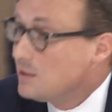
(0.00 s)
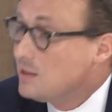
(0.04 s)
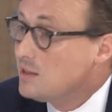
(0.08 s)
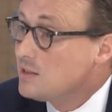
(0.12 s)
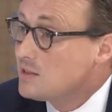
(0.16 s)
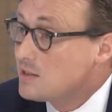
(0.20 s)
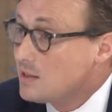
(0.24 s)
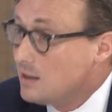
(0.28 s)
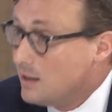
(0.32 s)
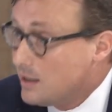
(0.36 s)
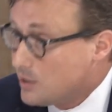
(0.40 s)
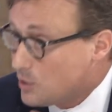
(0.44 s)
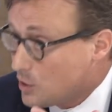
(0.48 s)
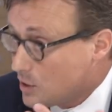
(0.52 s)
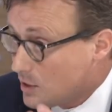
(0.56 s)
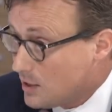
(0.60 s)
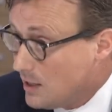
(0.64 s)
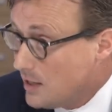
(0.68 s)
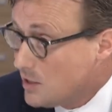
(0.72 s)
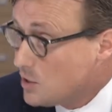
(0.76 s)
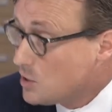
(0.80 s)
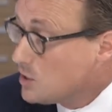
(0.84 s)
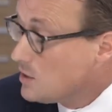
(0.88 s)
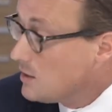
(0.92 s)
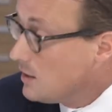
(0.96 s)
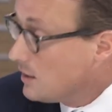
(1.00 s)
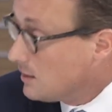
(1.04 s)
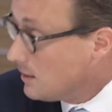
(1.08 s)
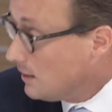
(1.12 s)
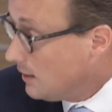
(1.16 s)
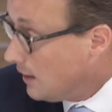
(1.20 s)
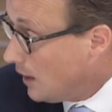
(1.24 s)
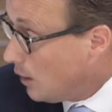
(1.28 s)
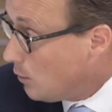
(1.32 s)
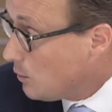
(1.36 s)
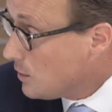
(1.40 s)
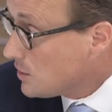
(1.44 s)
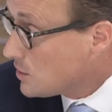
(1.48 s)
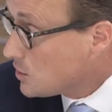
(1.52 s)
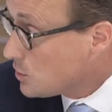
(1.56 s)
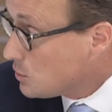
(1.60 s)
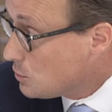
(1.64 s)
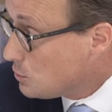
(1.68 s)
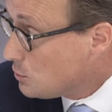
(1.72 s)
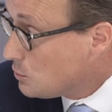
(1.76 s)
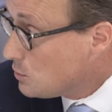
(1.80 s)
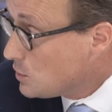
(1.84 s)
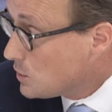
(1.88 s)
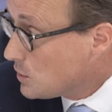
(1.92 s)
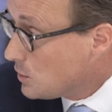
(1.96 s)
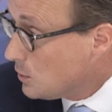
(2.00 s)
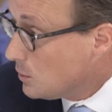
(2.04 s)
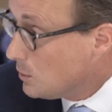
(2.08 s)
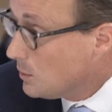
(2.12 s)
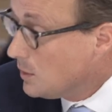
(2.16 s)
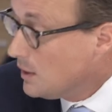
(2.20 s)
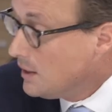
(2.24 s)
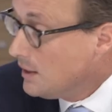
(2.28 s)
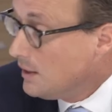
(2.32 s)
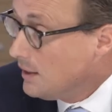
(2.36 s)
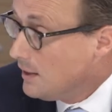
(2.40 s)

needs a legislation that allows us to do so.